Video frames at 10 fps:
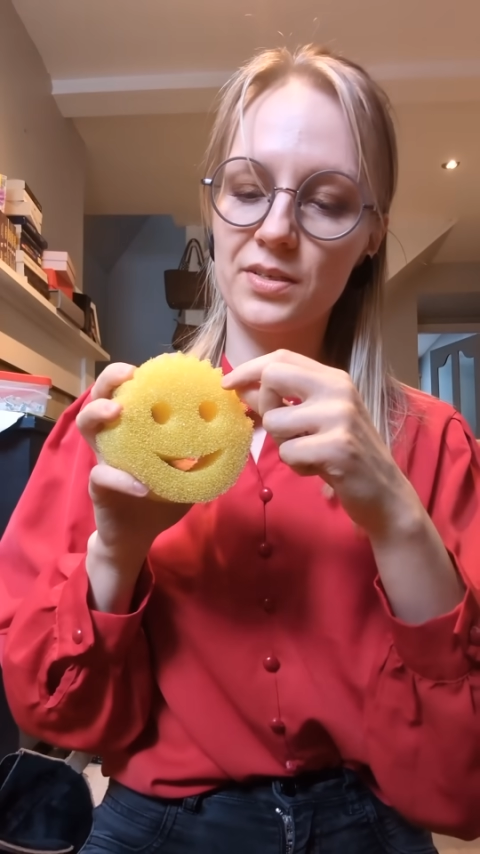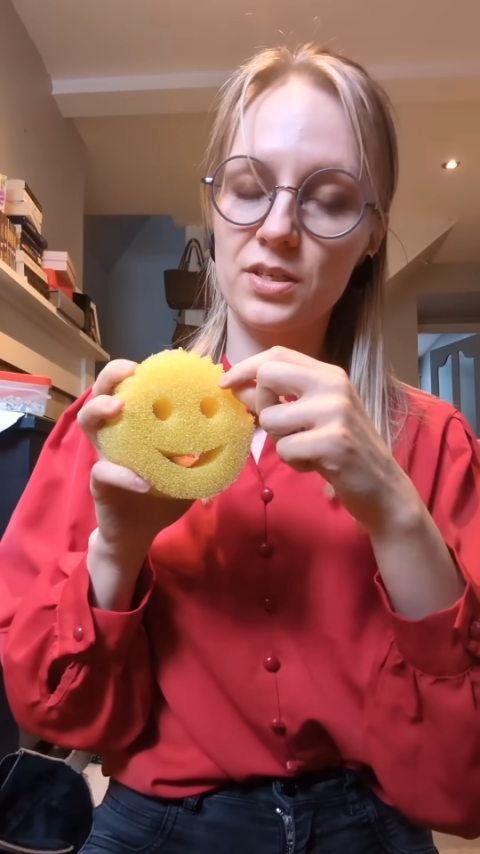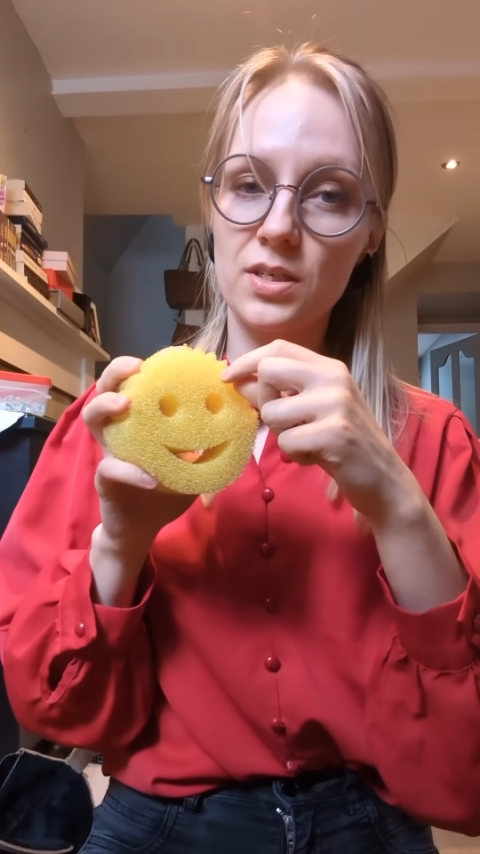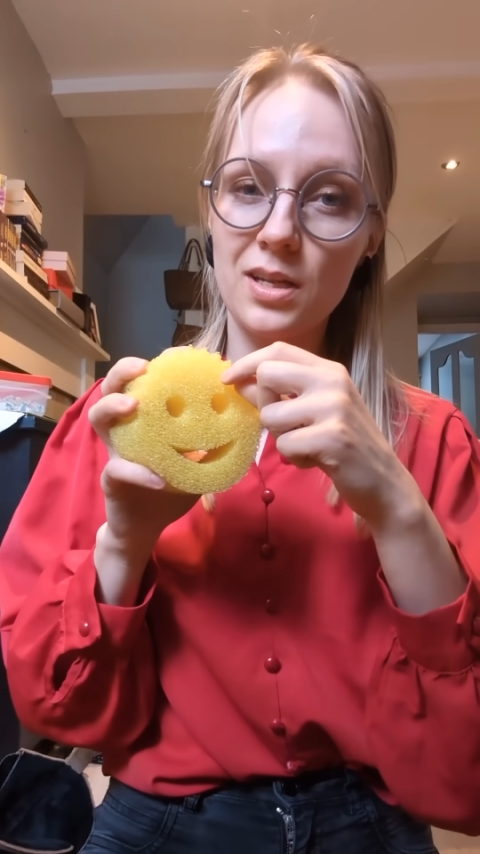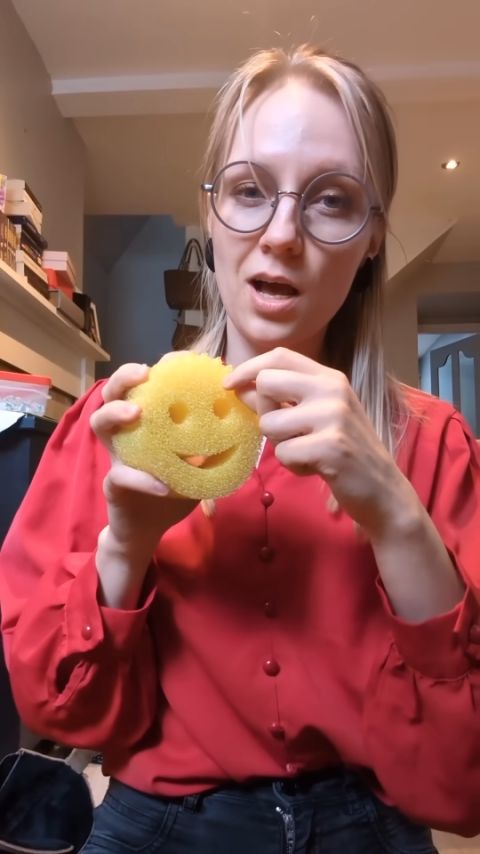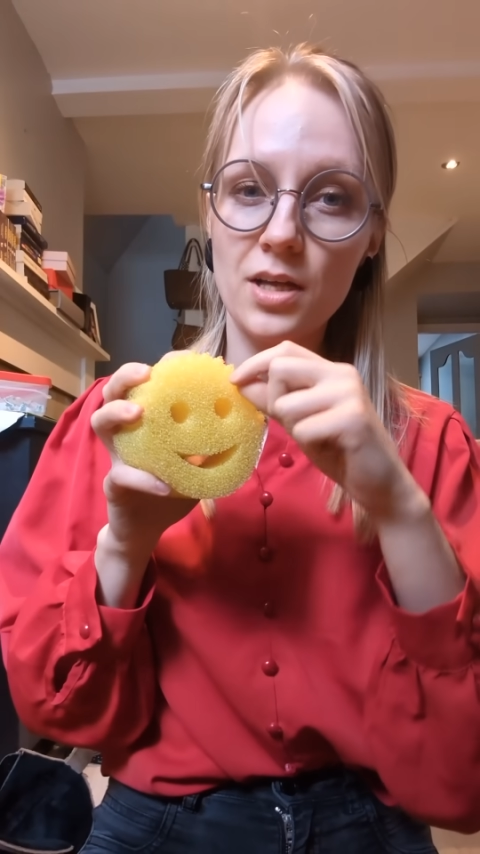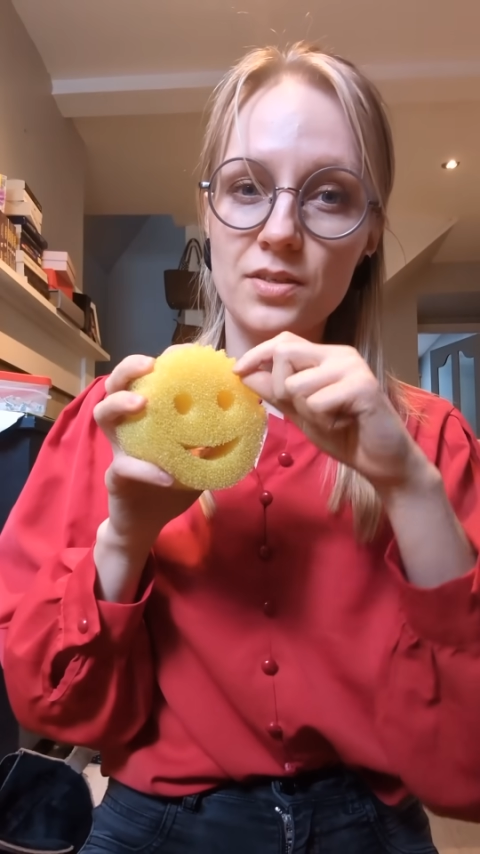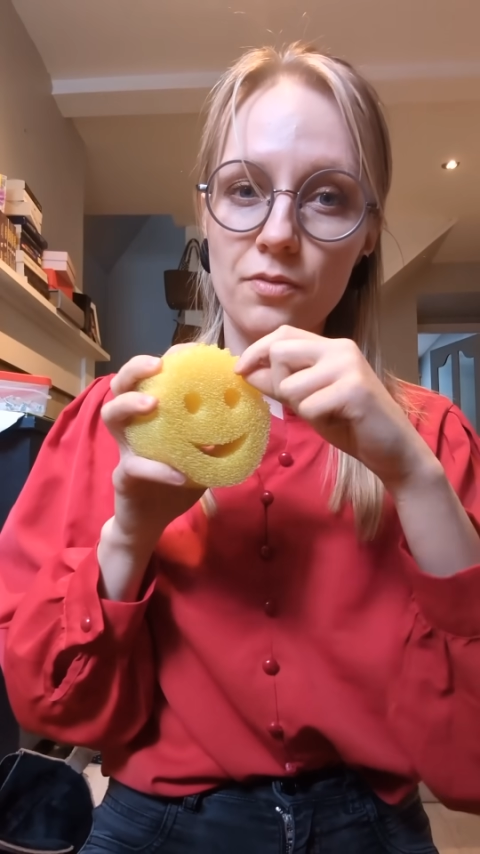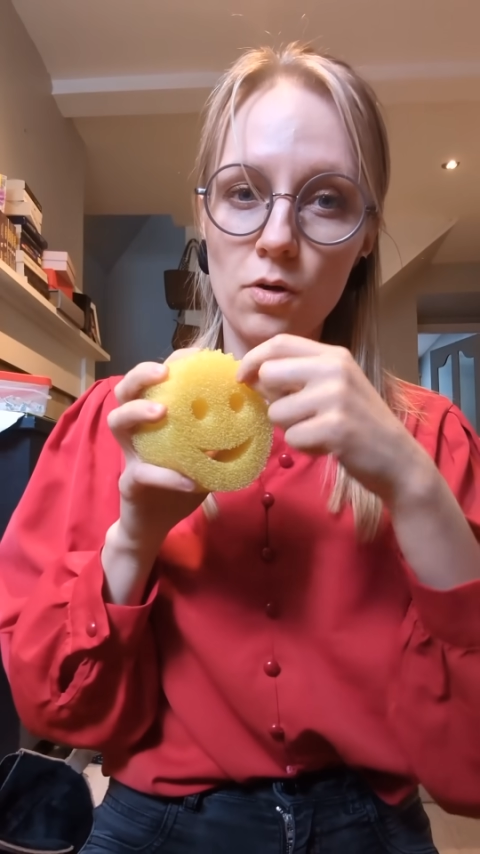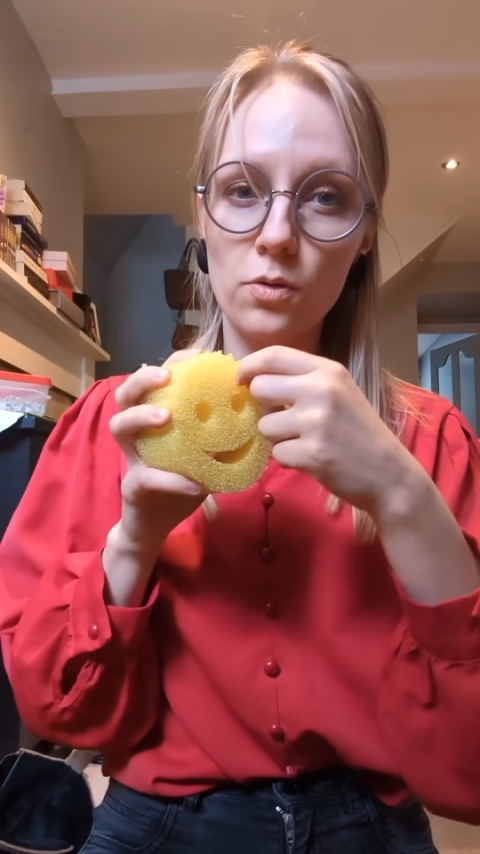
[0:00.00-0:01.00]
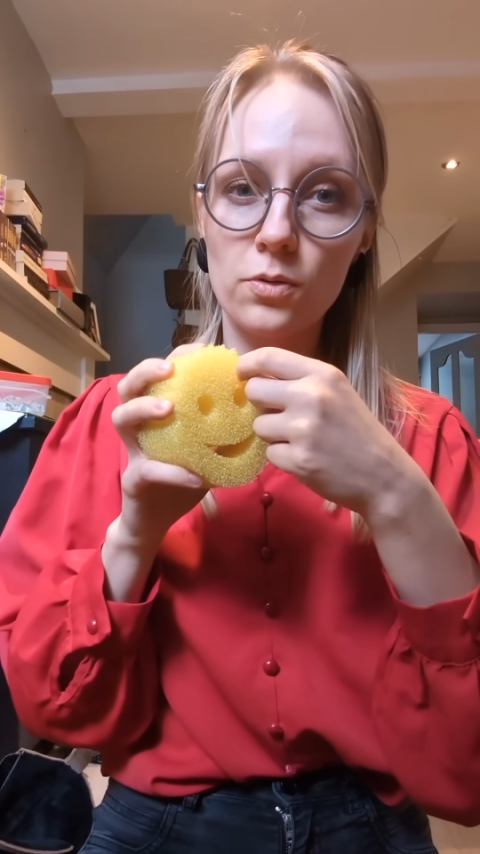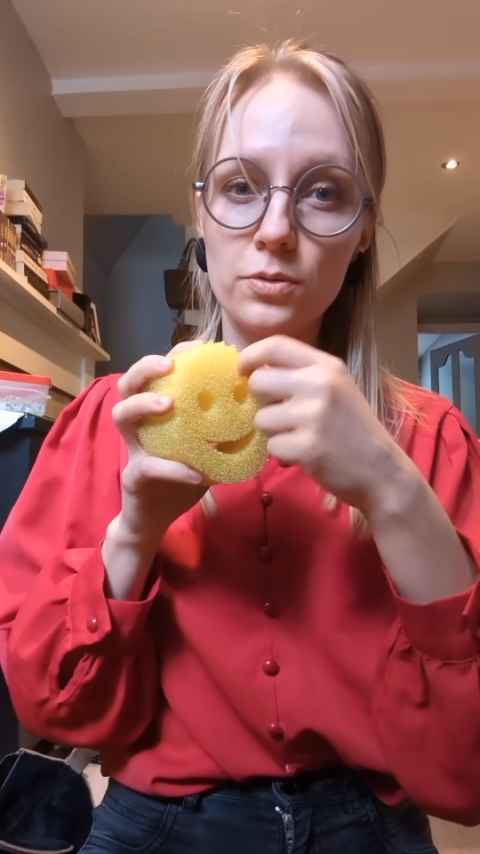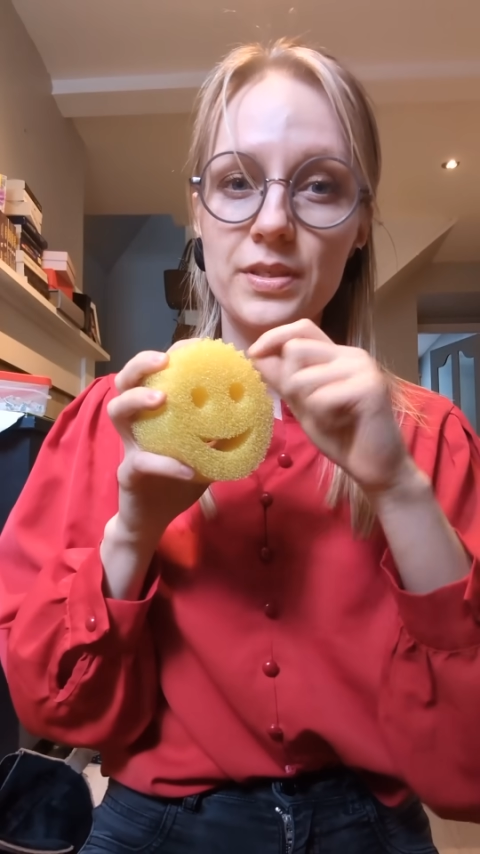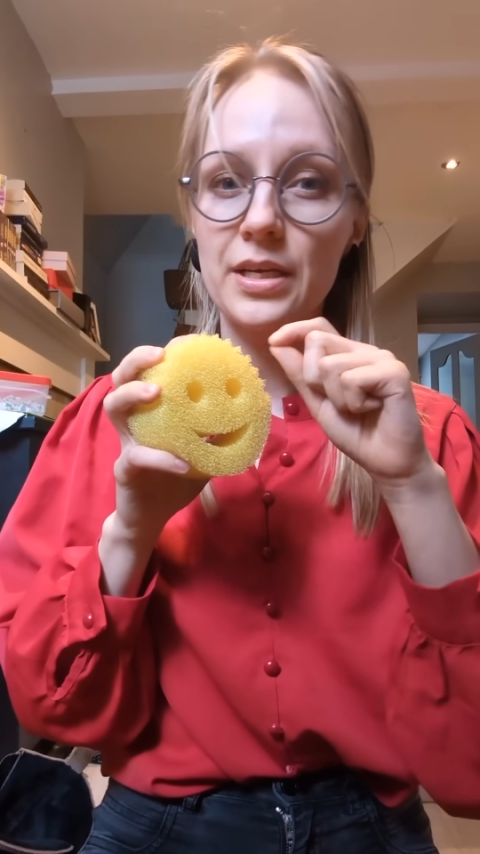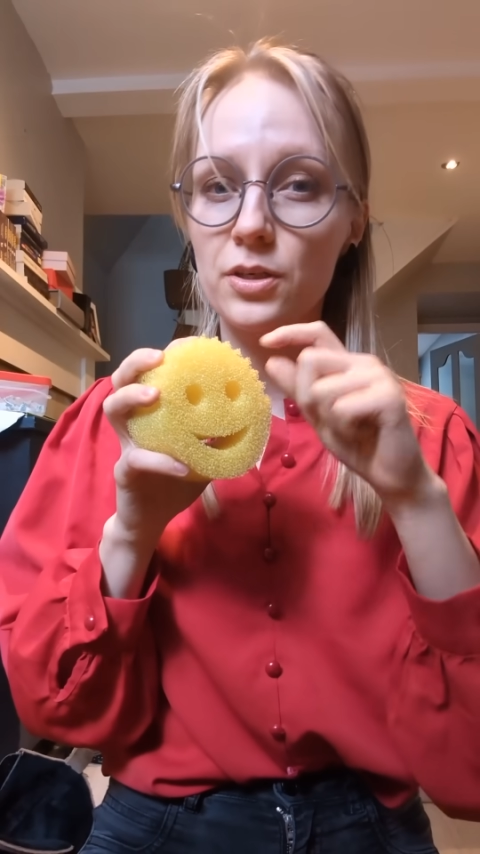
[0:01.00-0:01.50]
there's lots of
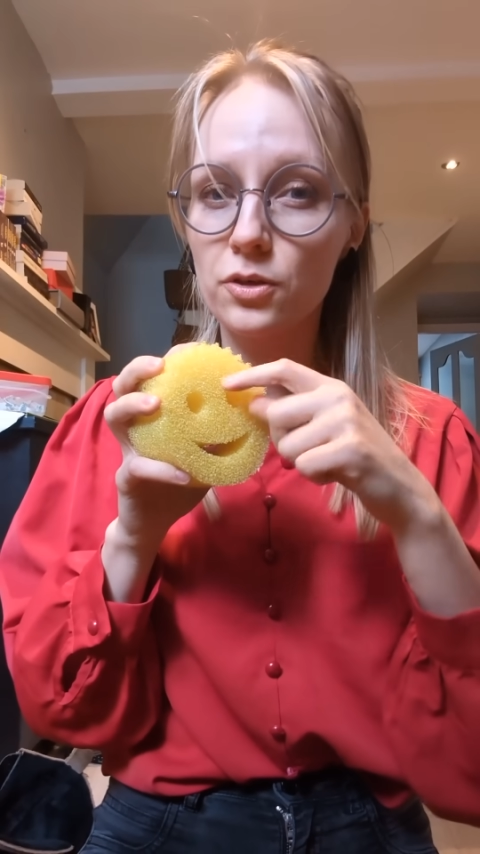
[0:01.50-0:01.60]
holes and